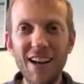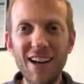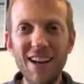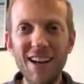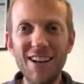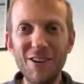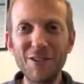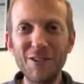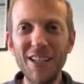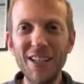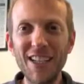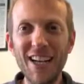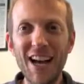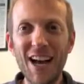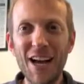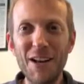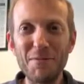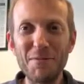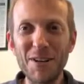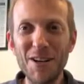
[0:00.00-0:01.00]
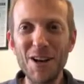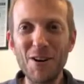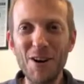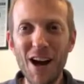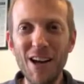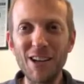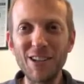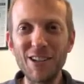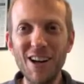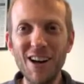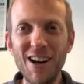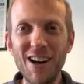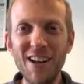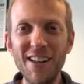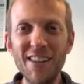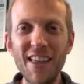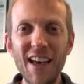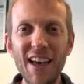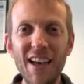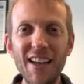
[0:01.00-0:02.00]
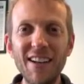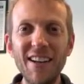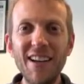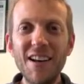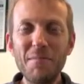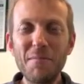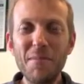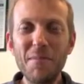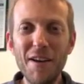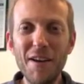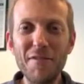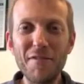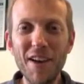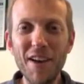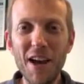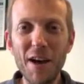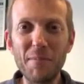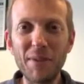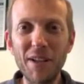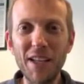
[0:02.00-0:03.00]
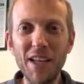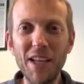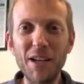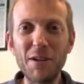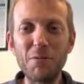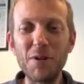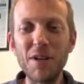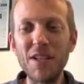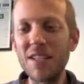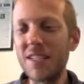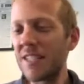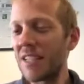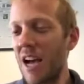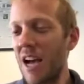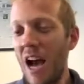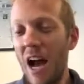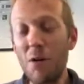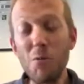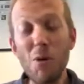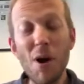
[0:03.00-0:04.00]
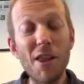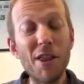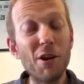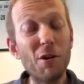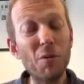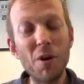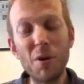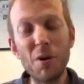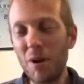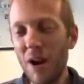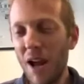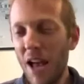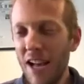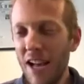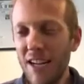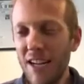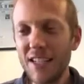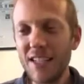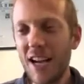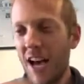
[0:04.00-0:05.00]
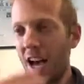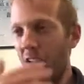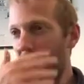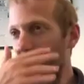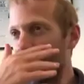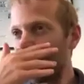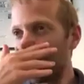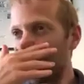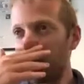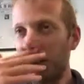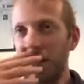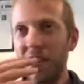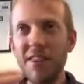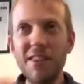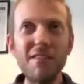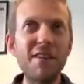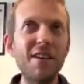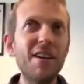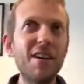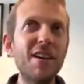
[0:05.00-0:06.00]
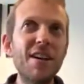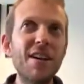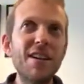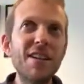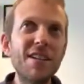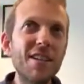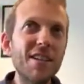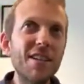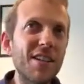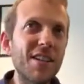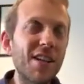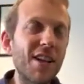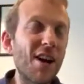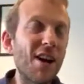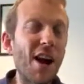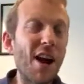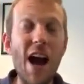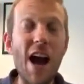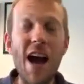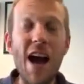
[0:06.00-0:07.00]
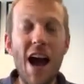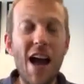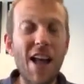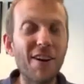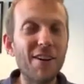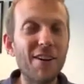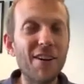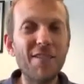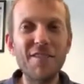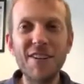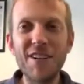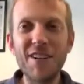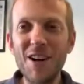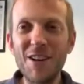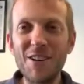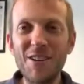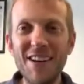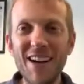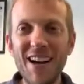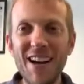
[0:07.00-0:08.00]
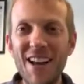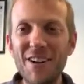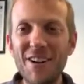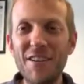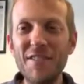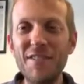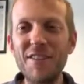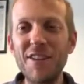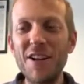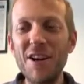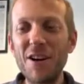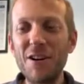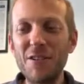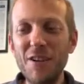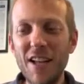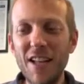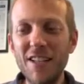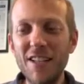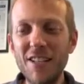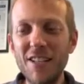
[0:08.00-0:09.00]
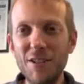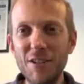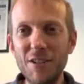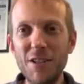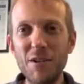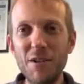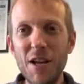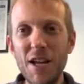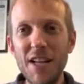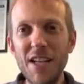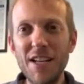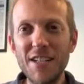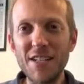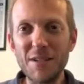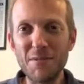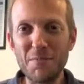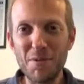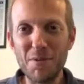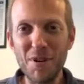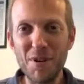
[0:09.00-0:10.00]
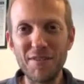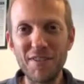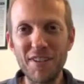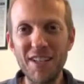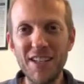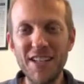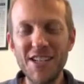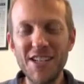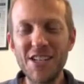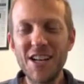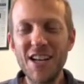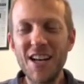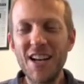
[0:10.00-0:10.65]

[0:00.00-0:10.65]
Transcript: Only God would know how long that my family was, whether we were exiled with I don't even know. And so it is a privilege.